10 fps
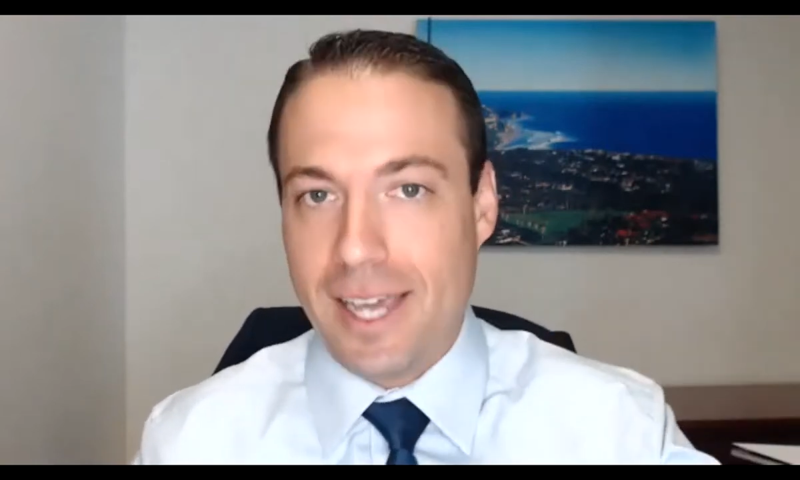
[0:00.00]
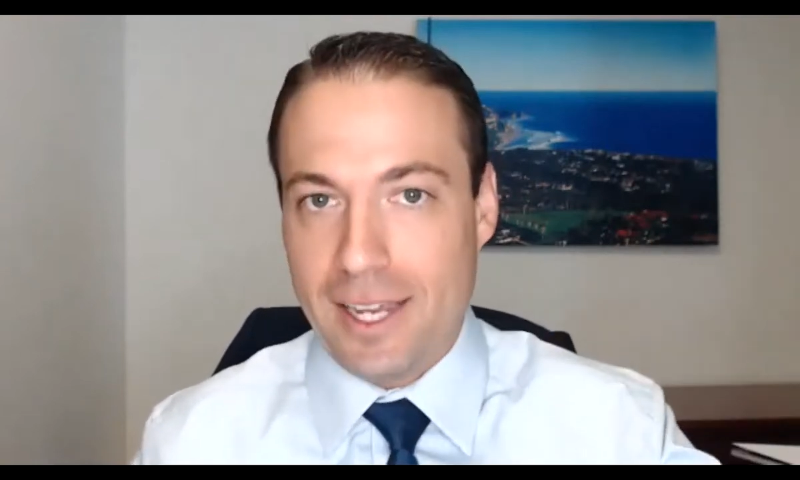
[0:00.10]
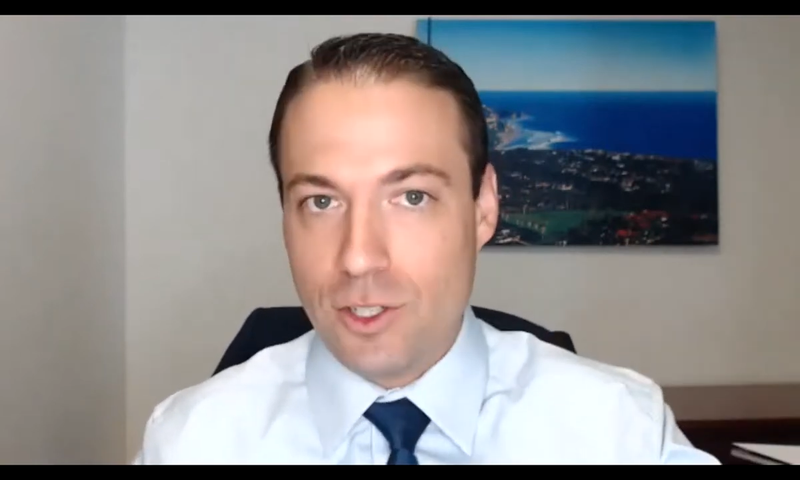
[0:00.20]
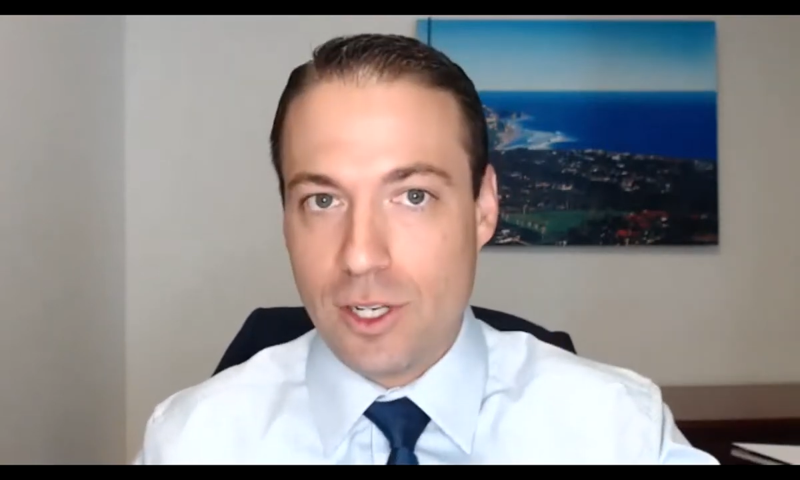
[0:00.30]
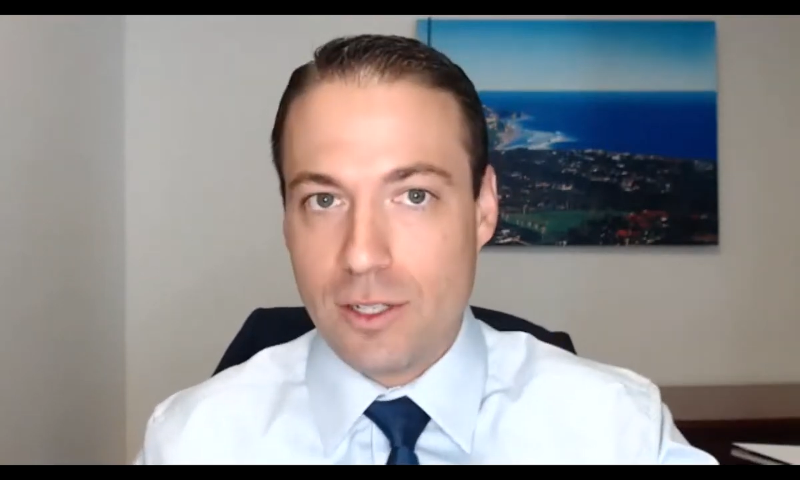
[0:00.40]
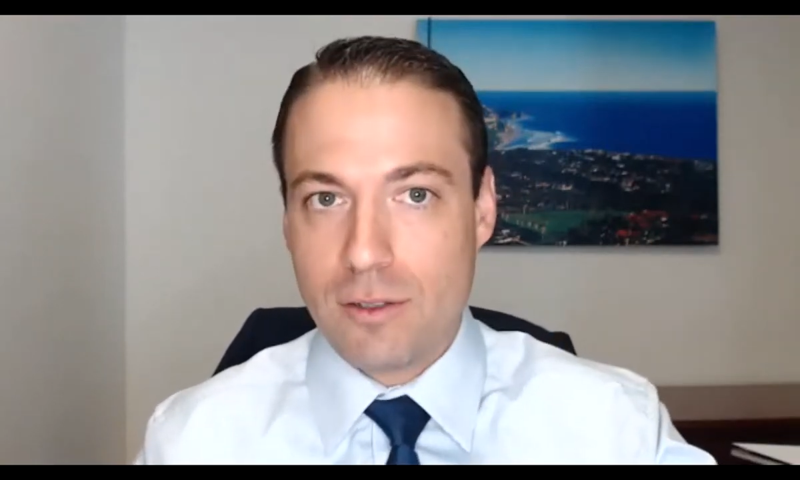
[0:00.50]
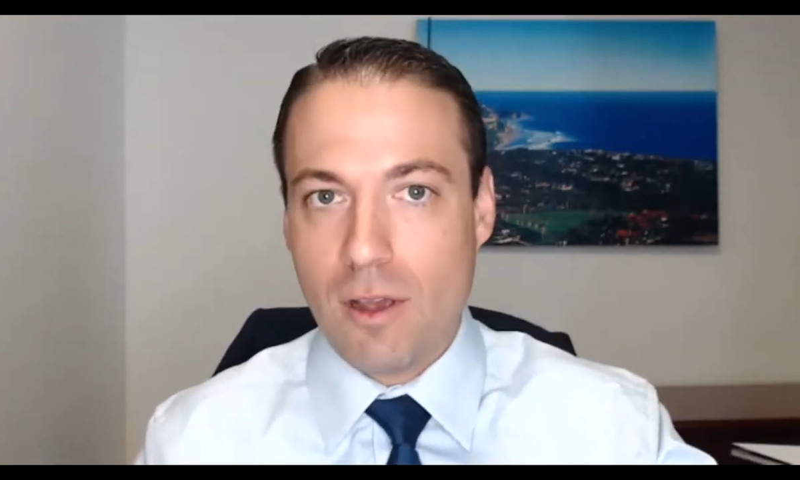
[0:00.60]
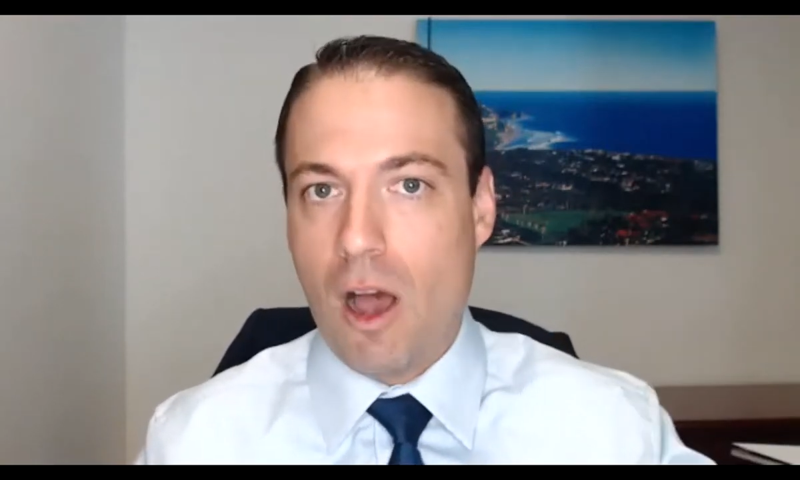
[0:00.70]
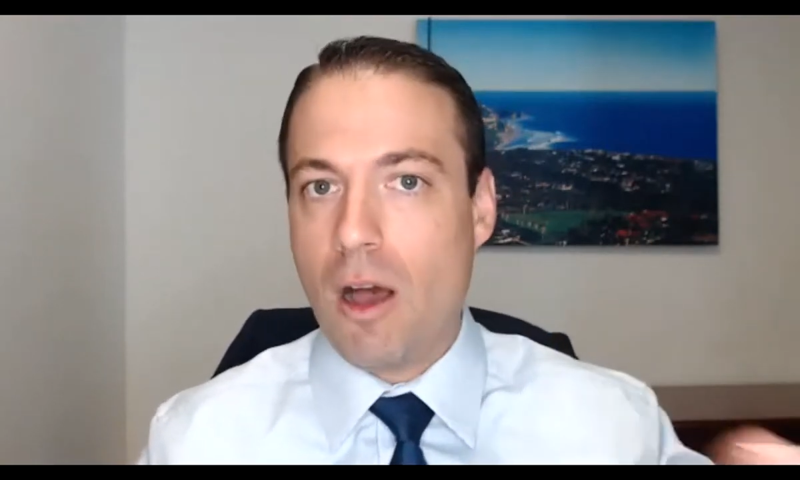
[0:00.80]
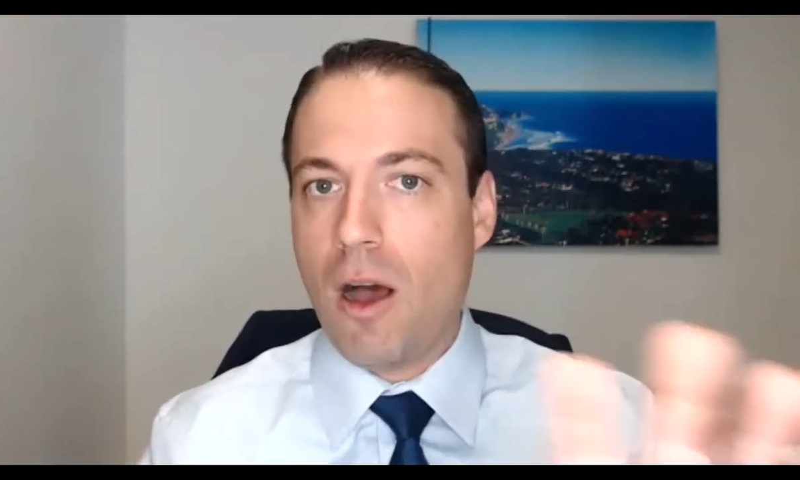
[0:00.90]
agent
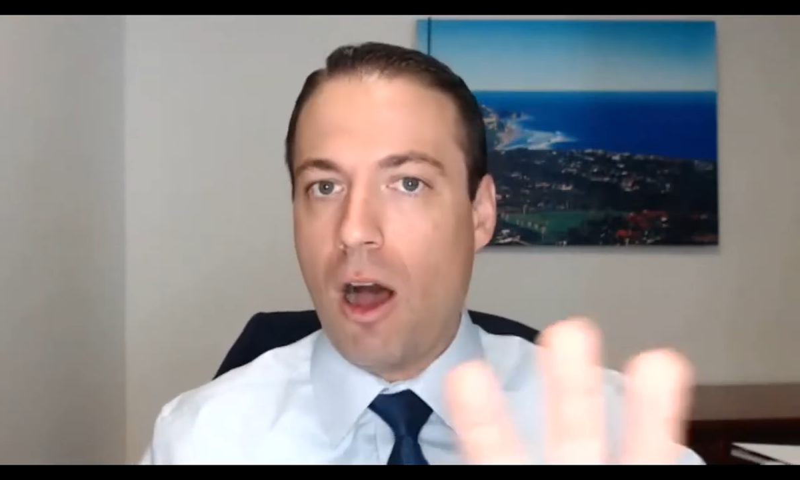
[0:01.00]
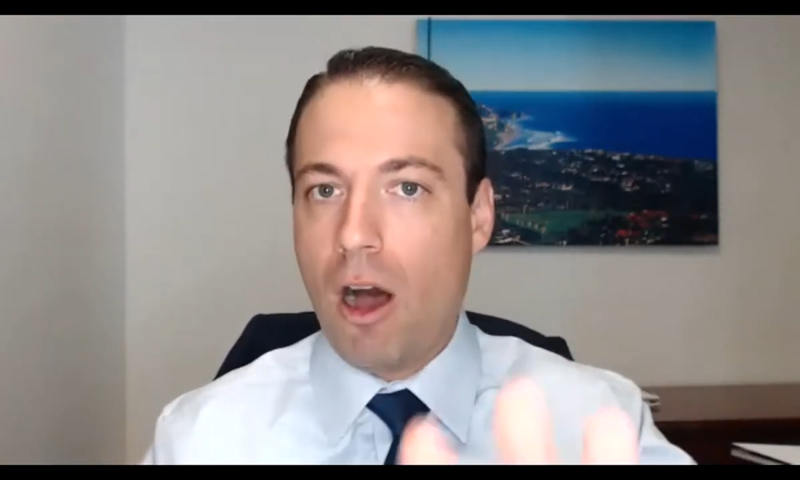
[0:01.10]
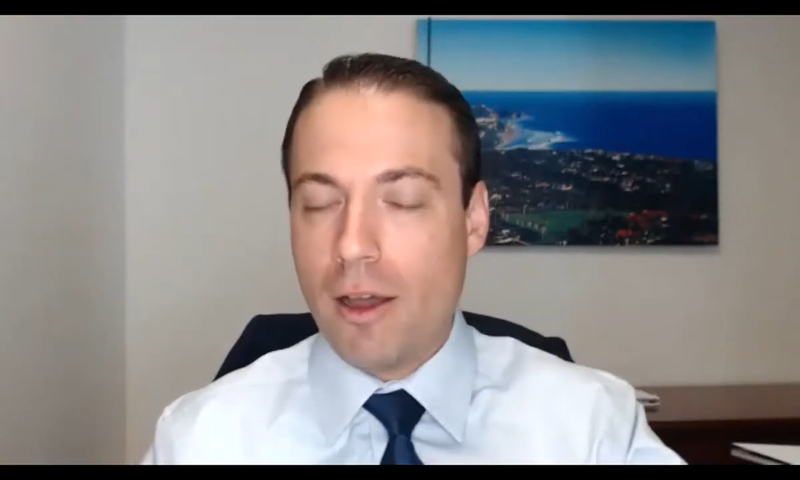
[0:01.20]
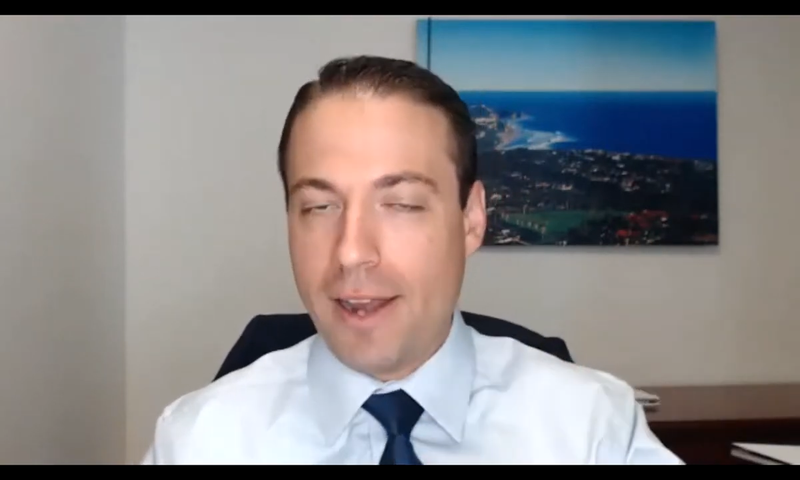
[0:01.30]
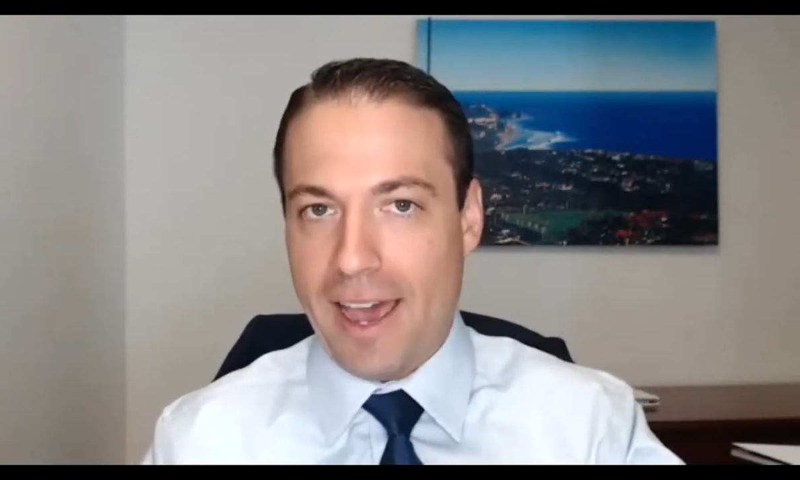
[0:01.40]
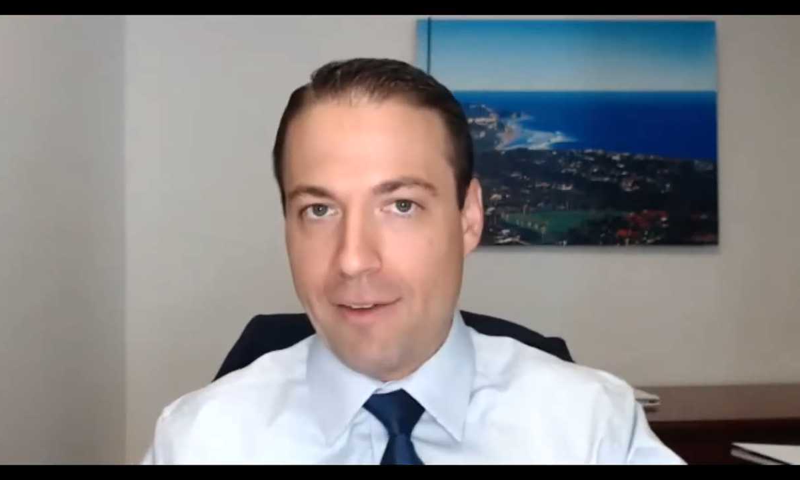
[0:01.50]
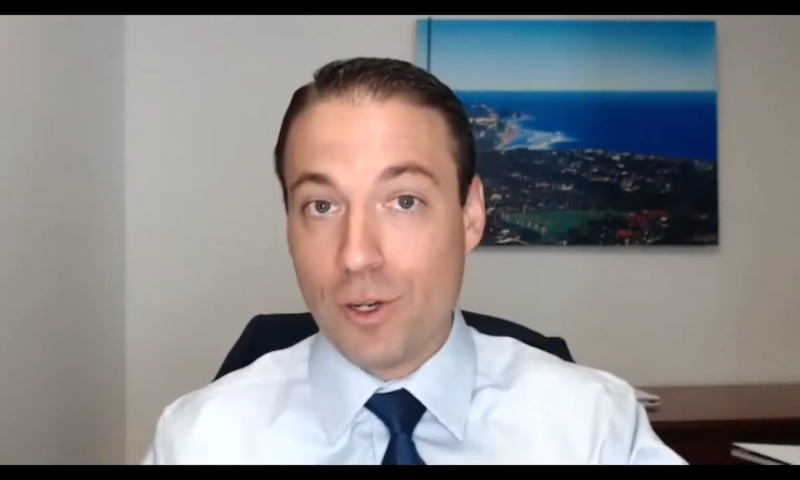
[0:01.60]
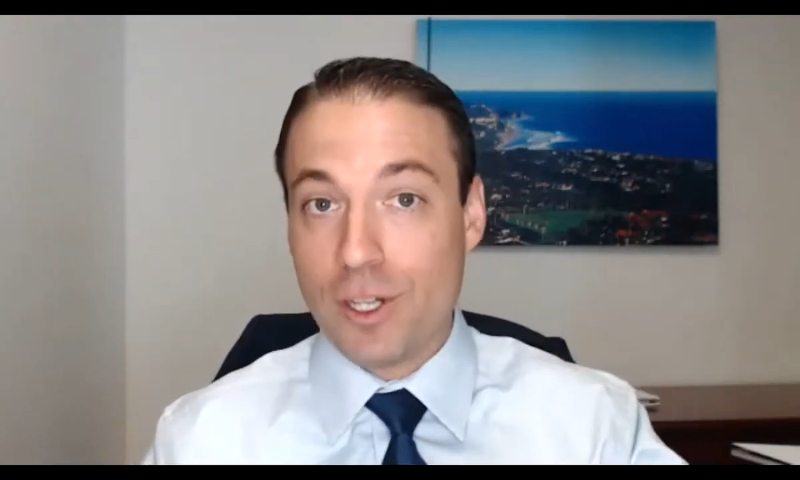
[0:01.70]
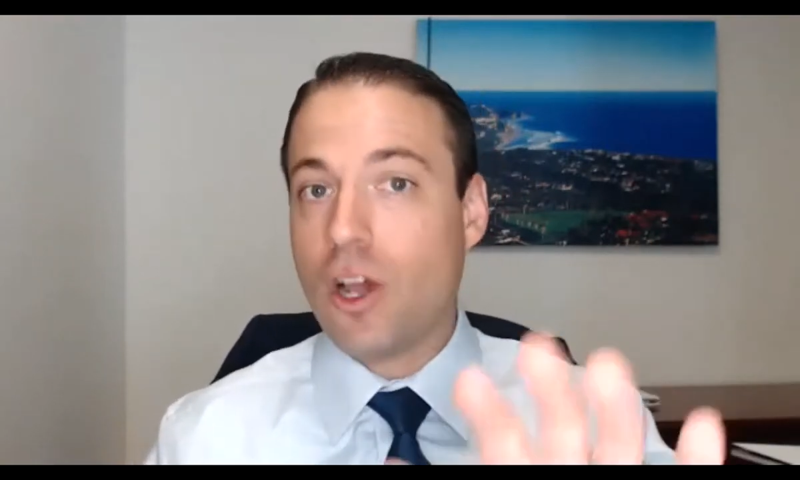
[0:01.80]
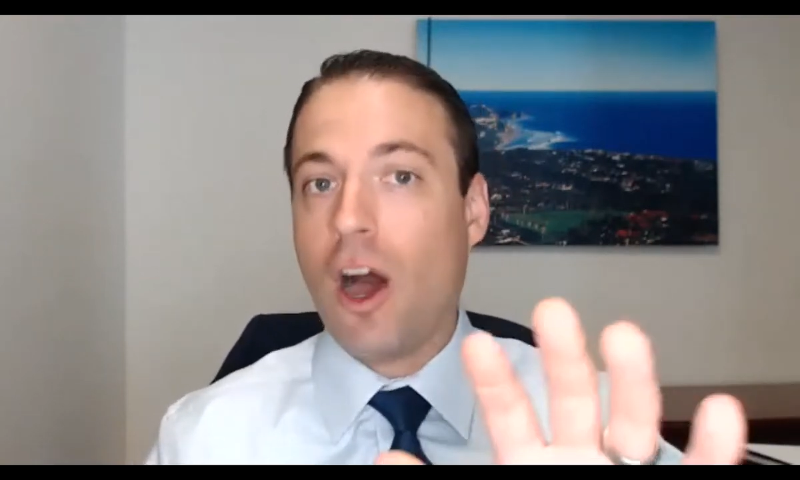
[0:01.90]
on average.